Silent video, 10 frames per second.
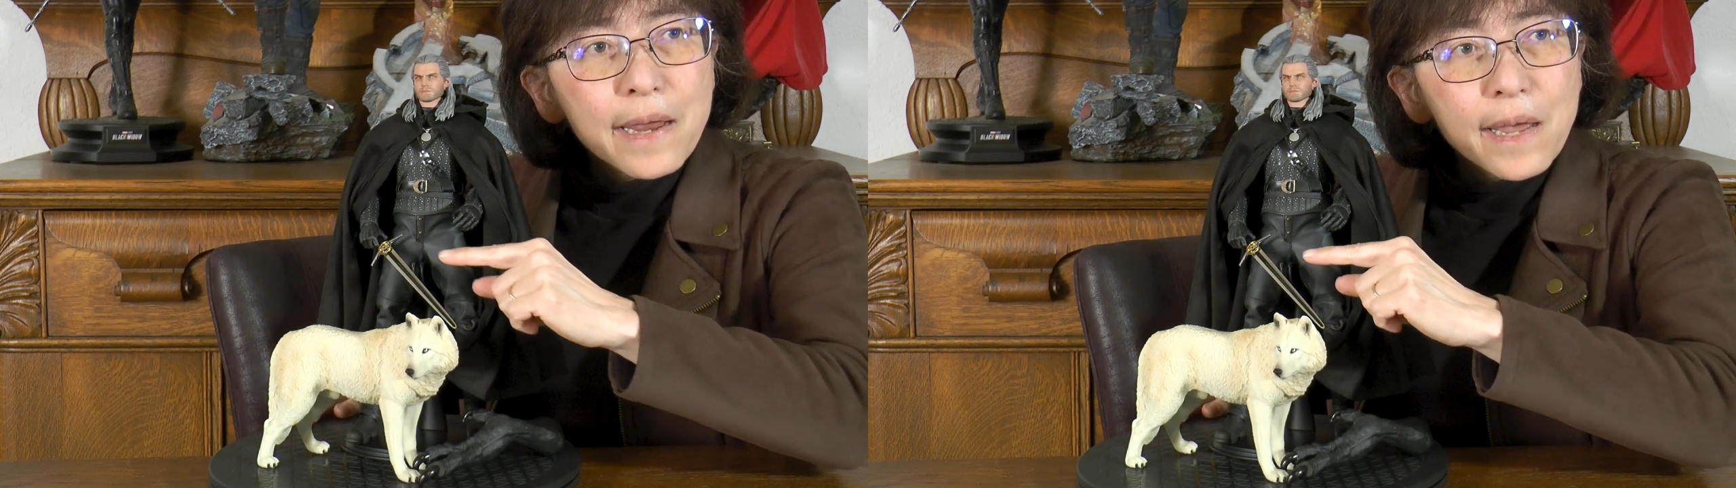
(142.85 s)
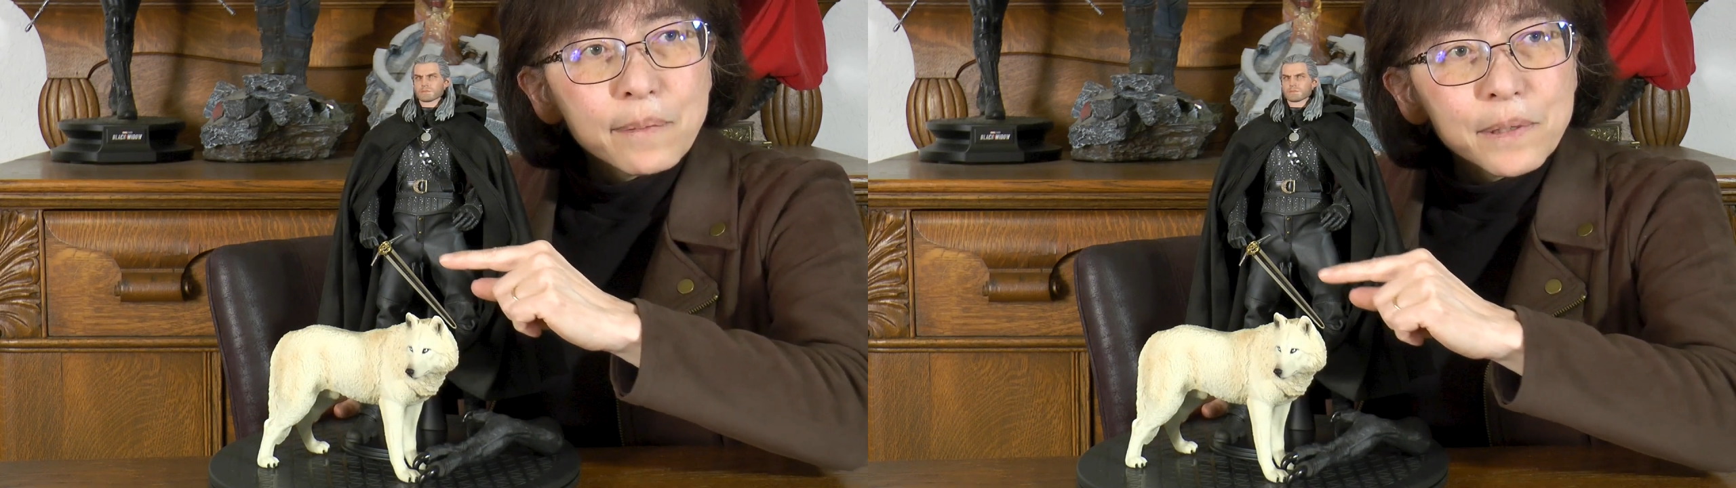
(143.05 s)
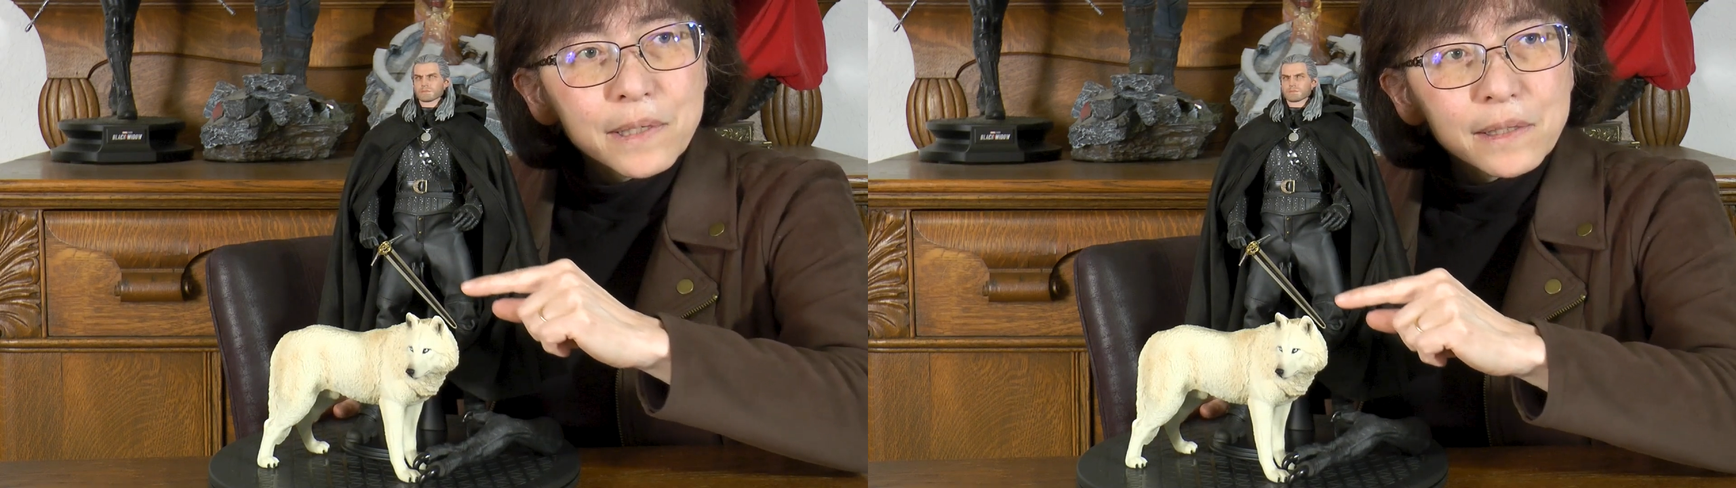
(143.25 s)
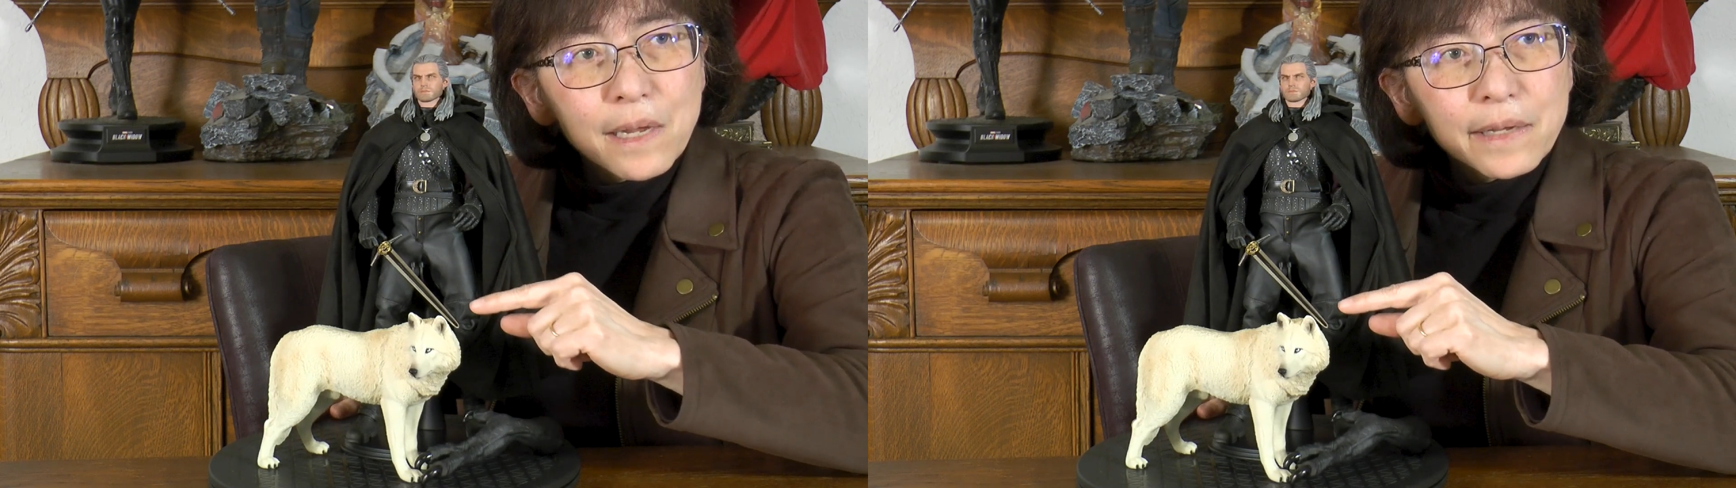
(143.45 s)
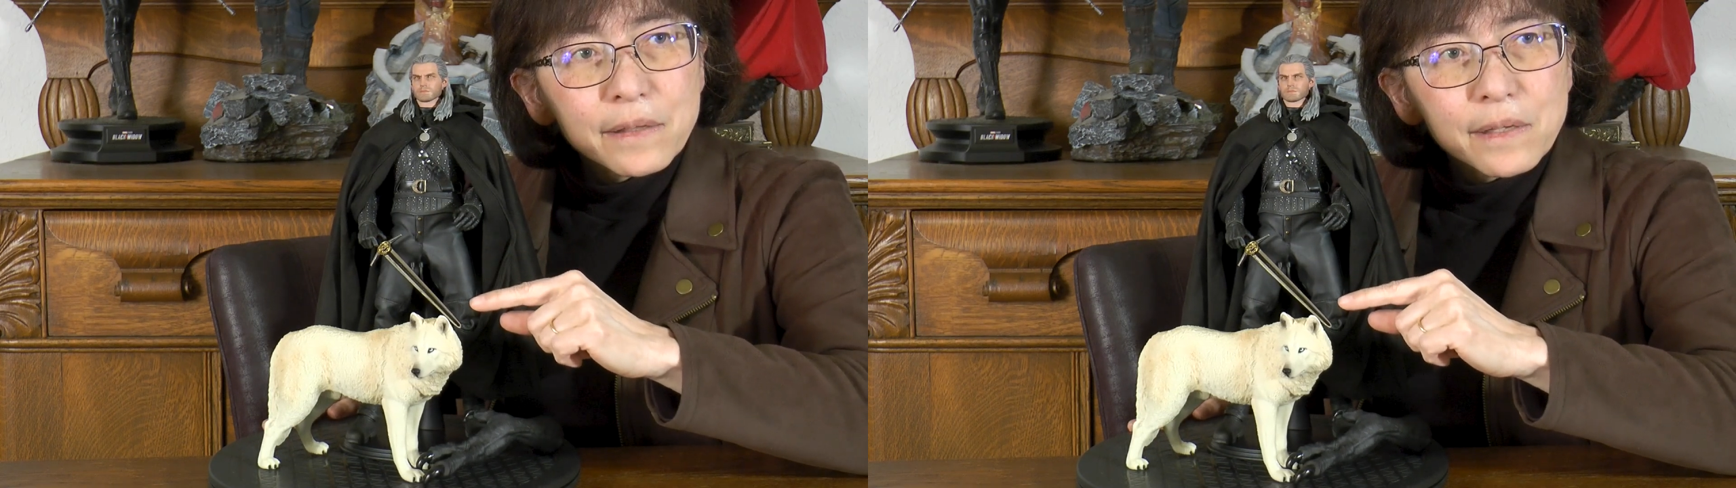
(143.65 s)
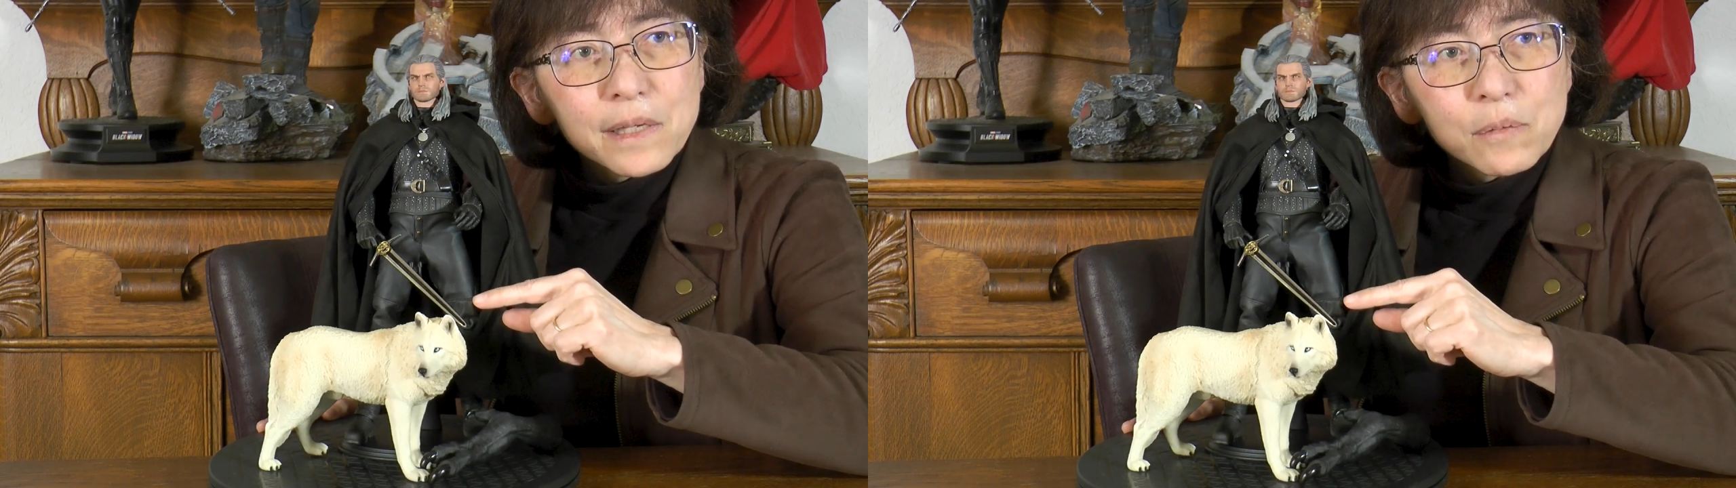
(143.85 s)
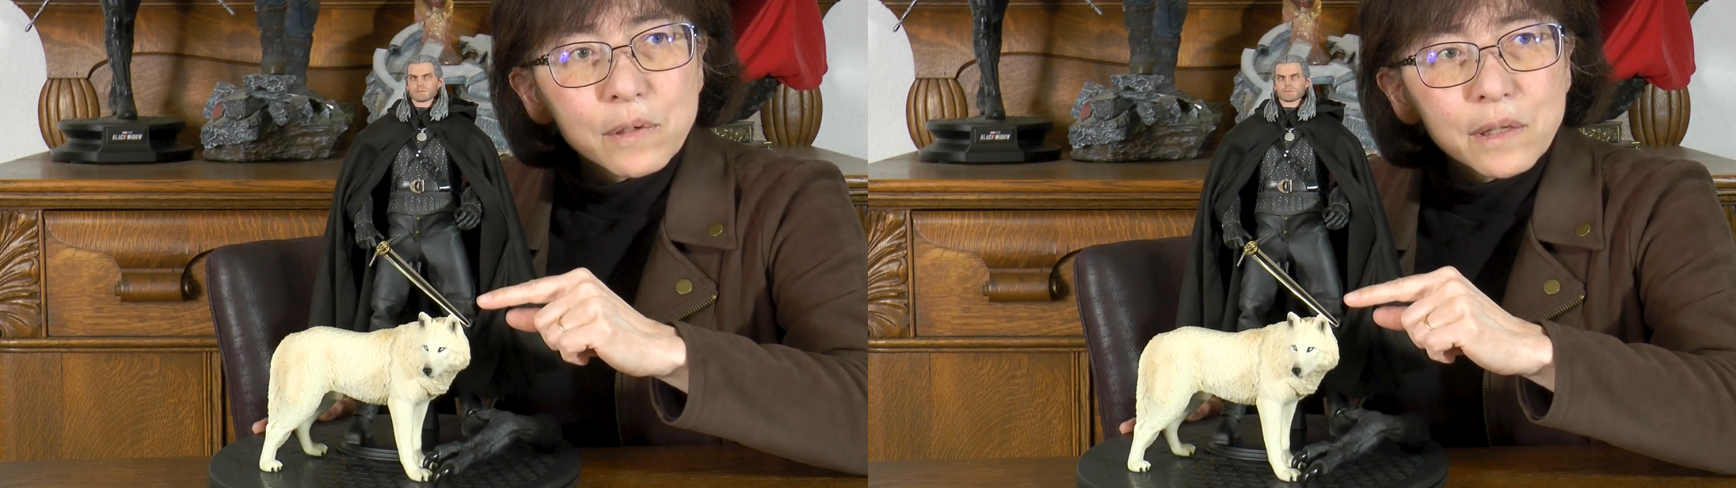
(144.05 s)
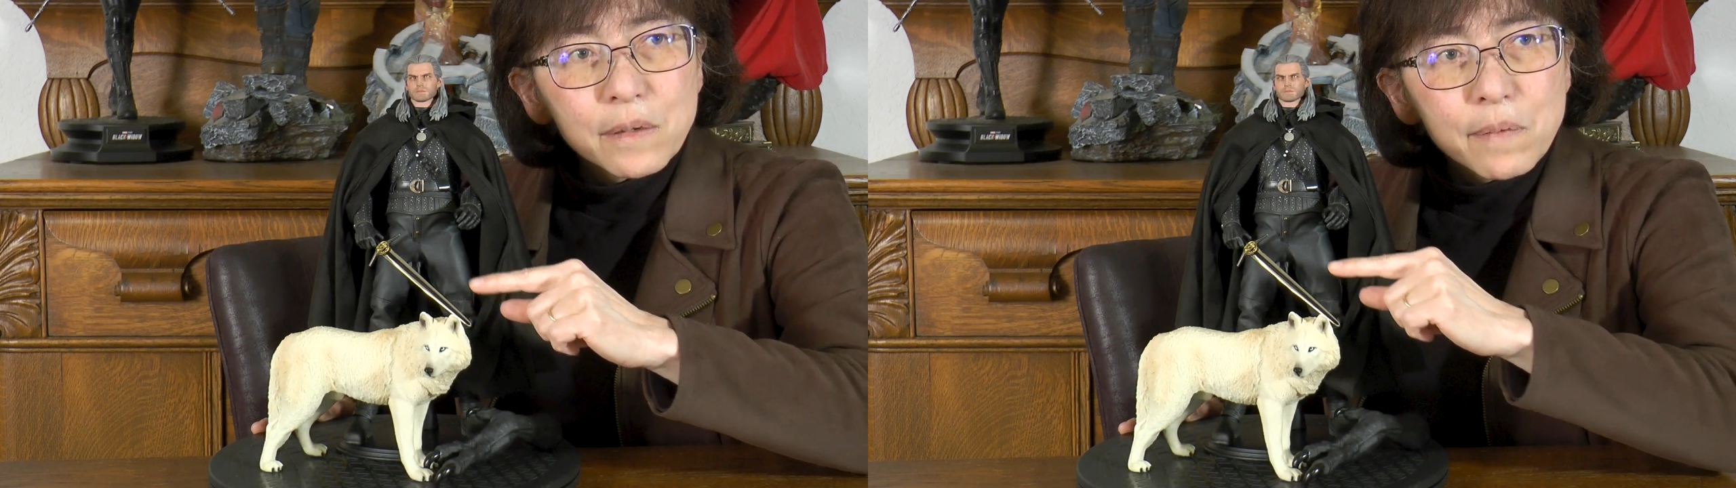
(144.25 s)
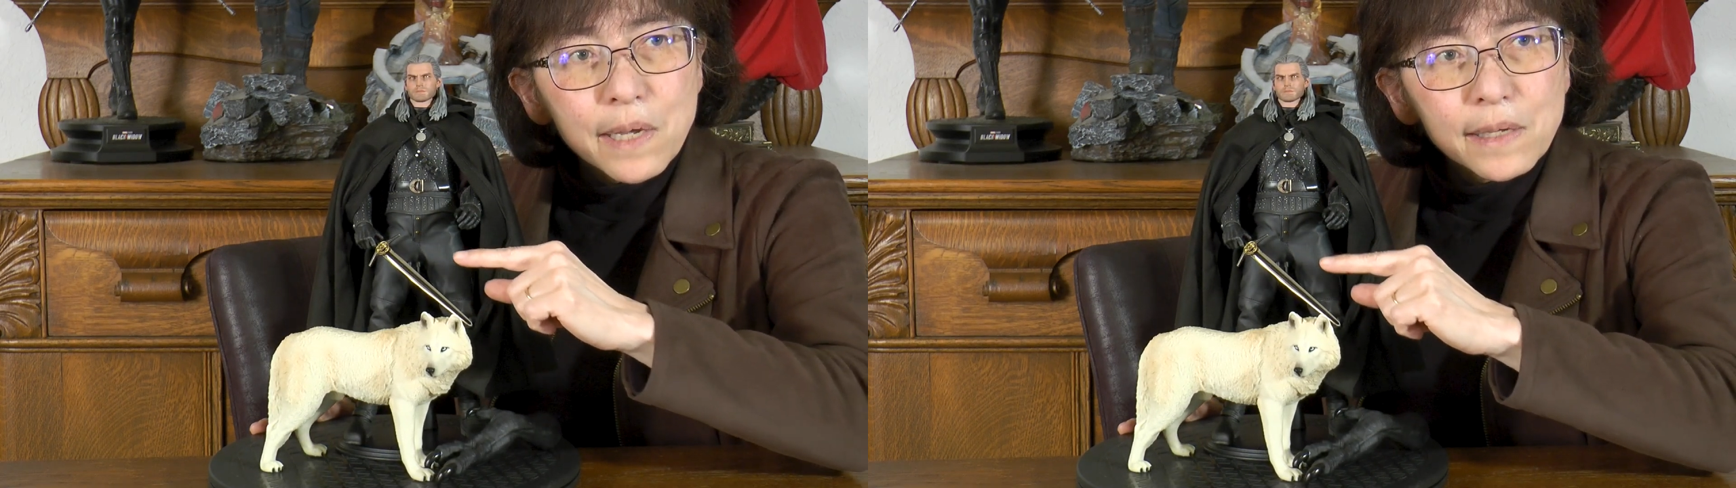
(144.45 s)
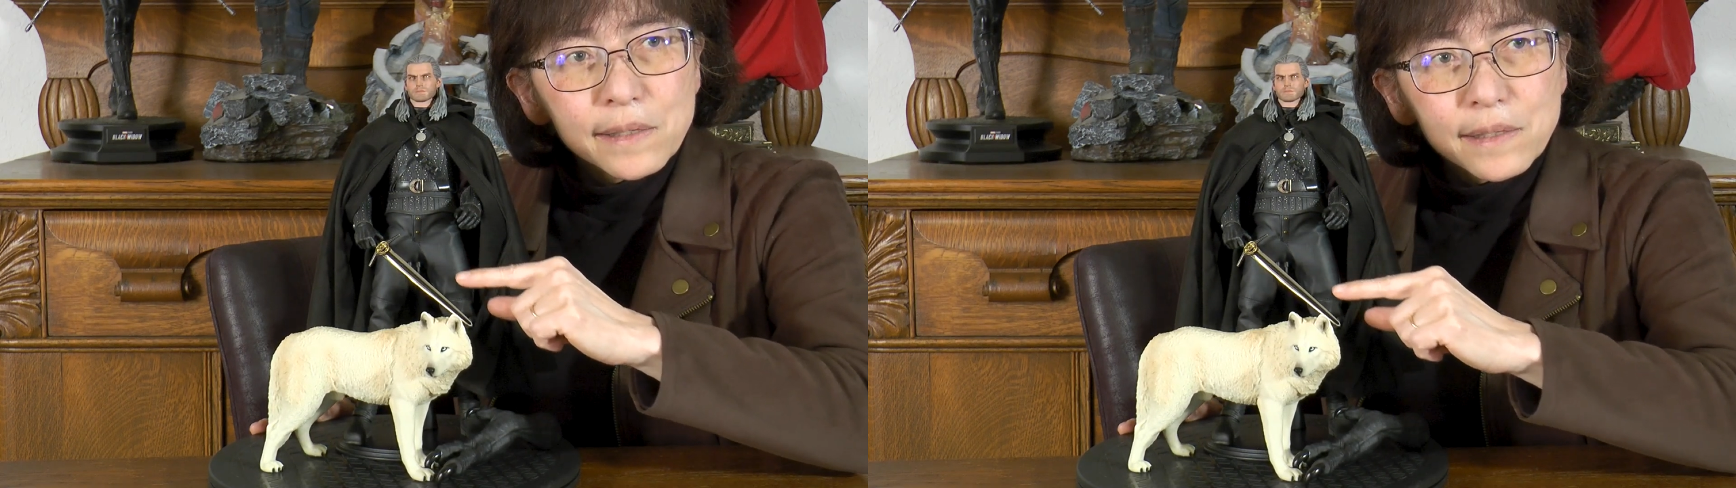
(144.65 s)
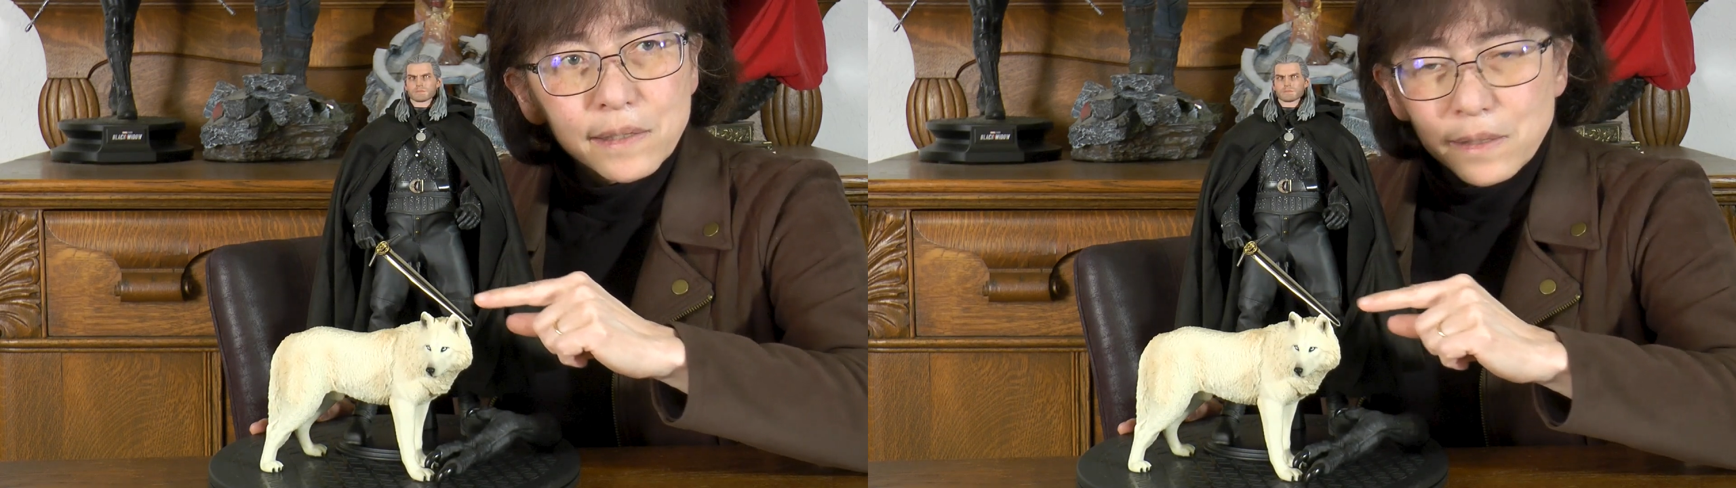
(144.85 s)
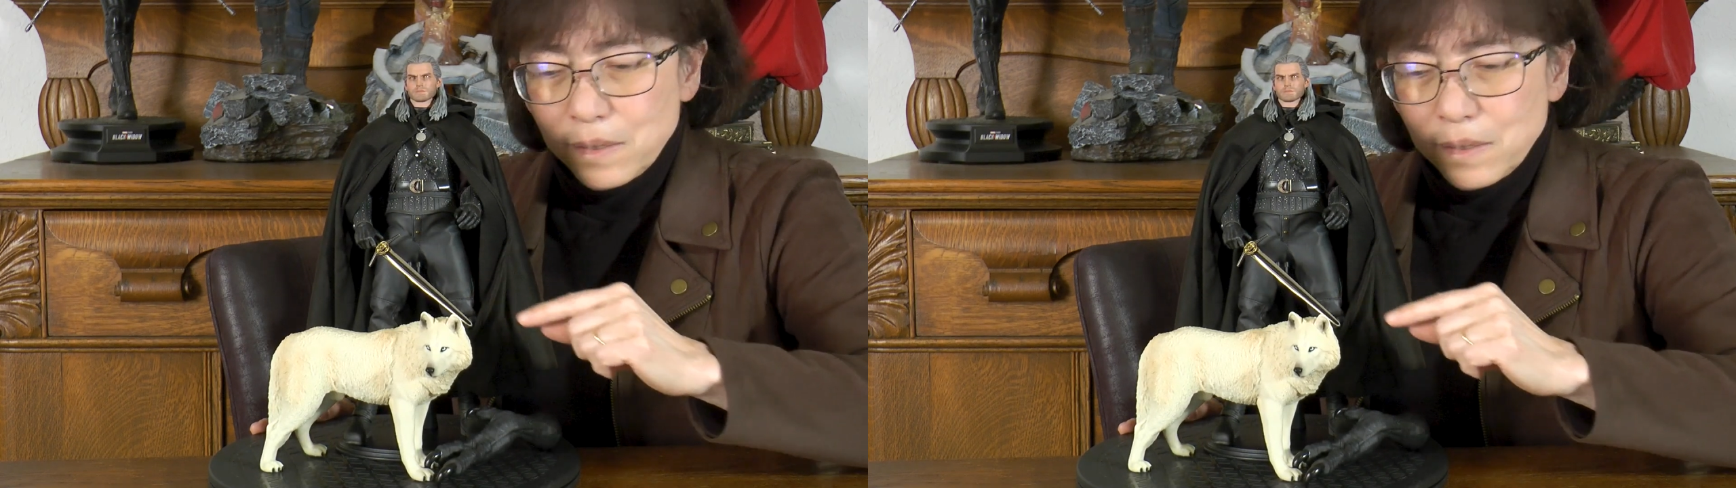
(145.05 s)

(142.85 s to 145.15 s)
I happen to like this one the best.